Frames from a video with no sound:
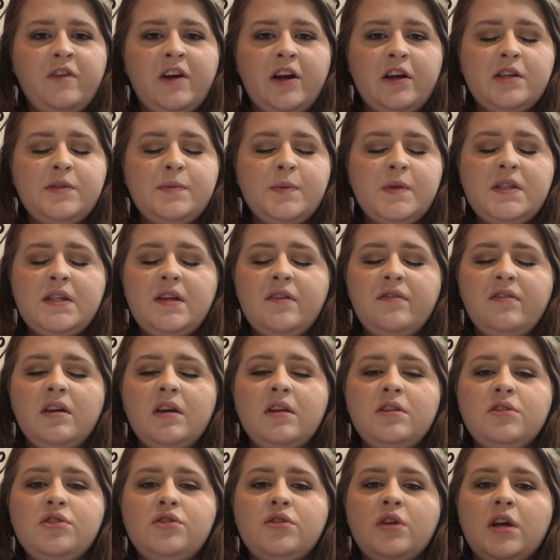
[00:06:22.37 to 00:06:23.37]
very specific
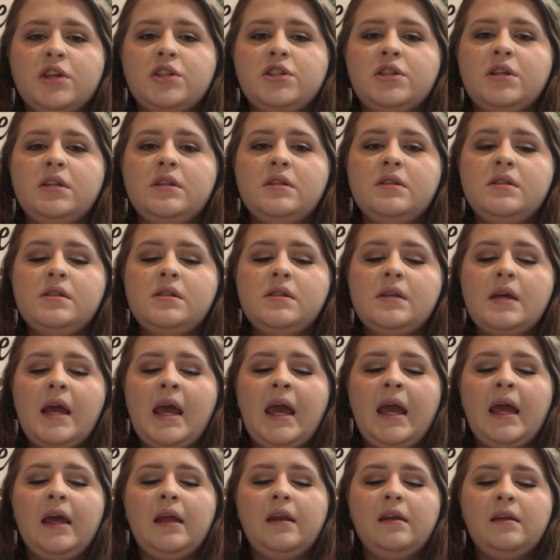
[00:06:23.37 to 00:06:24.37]
instructions,
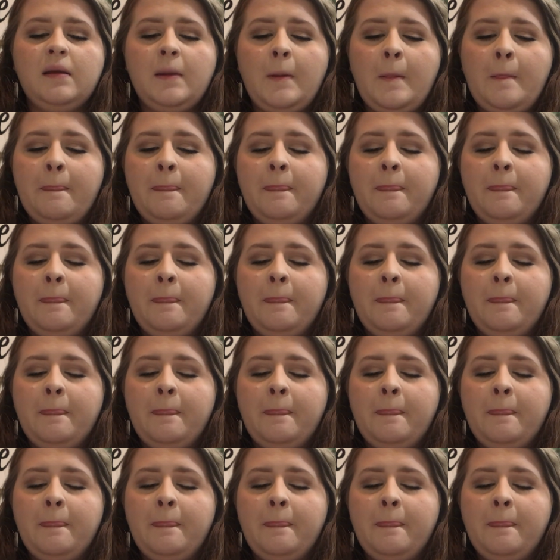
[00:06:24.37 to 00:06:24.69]
and